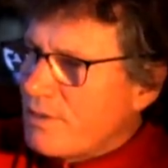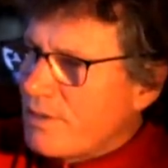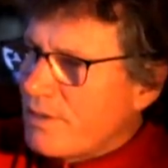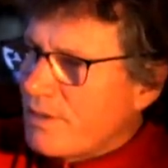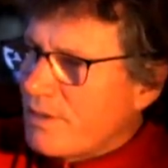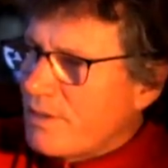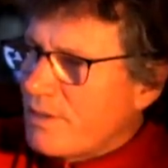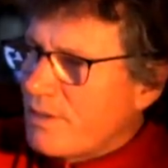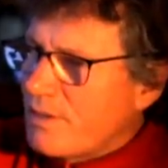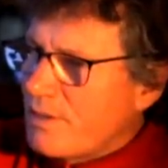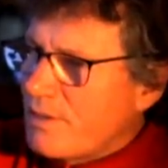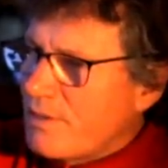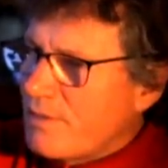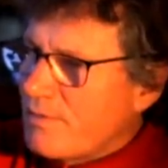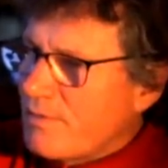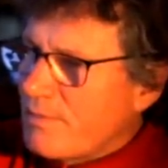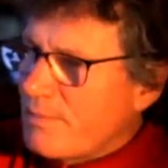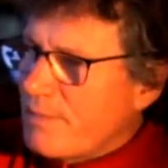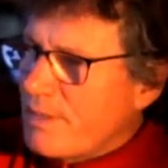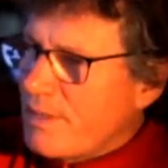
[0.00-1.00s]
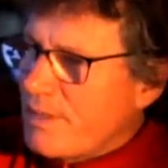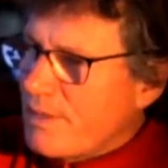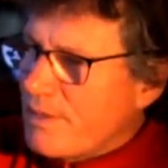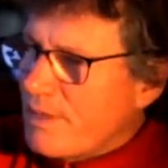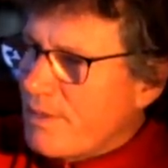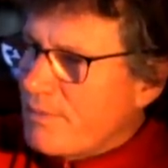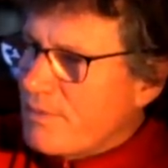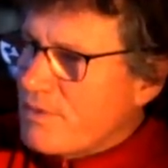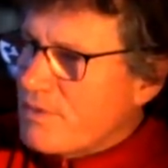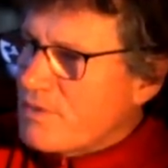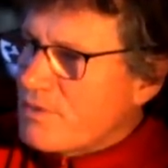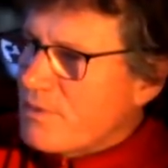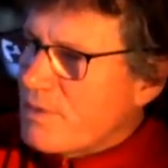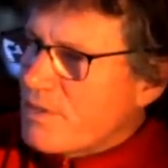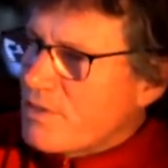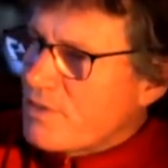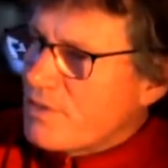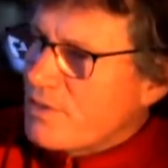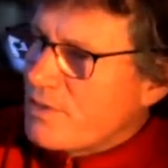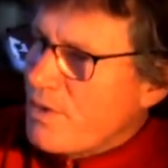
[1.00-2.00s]
like from here out this
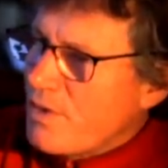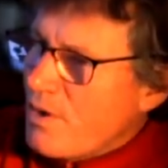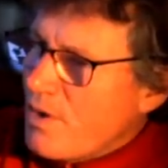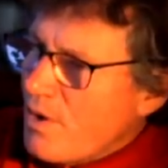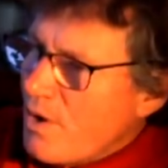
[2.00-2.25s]
direction.